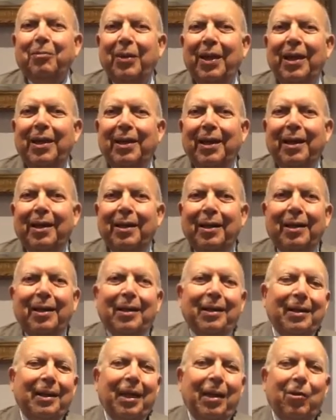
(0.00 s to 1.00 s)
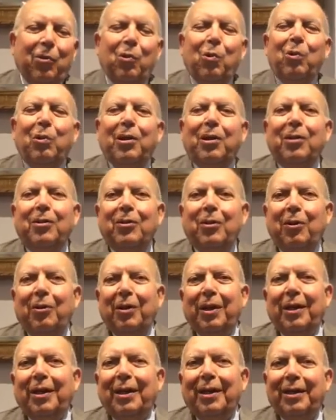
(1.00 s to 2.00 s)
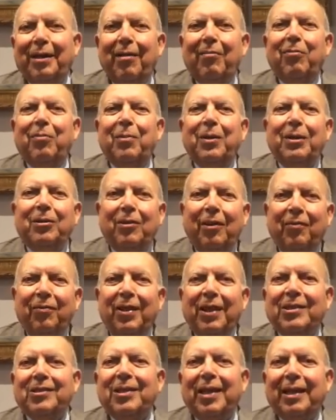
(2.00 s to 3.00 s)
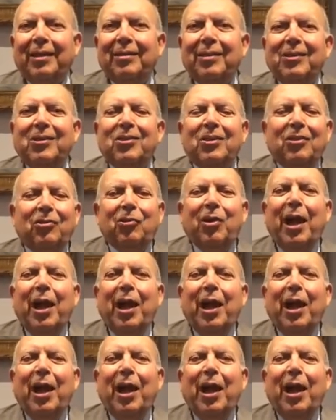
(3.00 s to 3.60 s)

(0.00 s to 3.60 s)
being a ruler or a government and things like this,